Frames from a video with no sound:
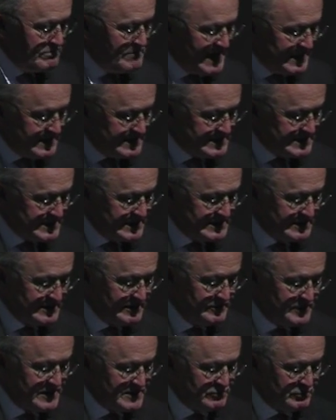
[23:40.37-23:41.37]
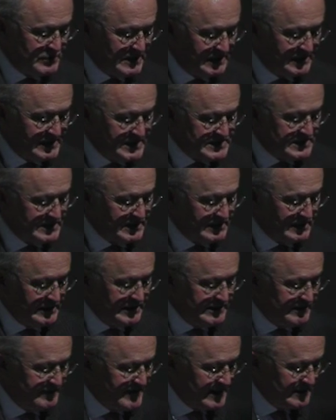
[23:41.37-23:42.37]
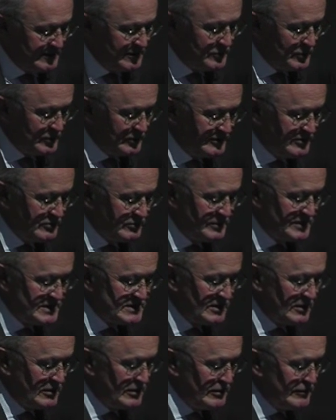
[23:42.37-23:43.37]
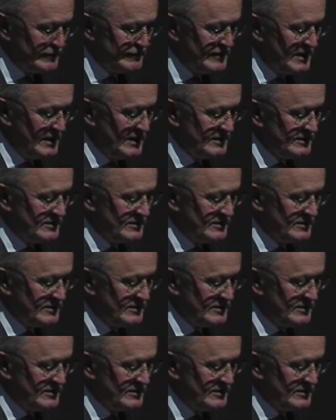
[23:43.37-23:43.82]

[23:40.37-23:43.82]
meta-system is realistically available to resolve